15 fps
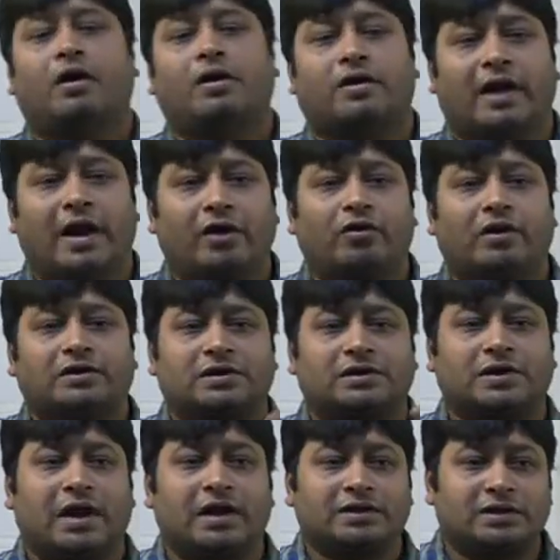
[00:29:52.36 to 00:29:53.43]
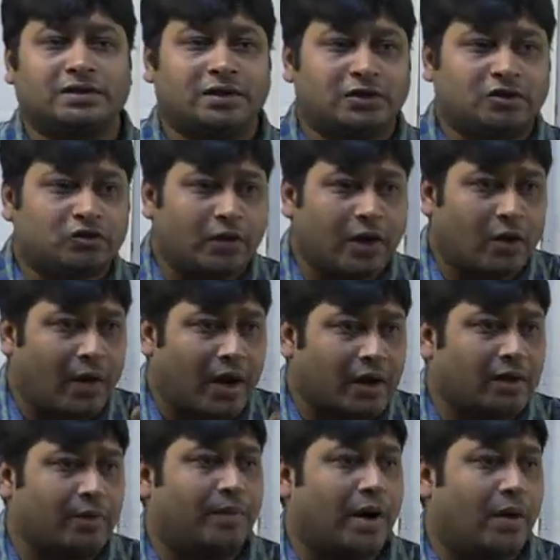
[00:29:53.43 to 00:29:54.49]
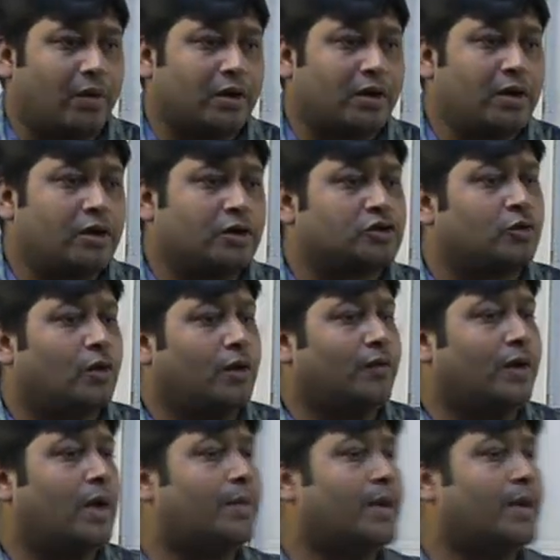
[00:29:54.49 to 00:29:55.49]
or try to exercise it just to acquire the power. So what will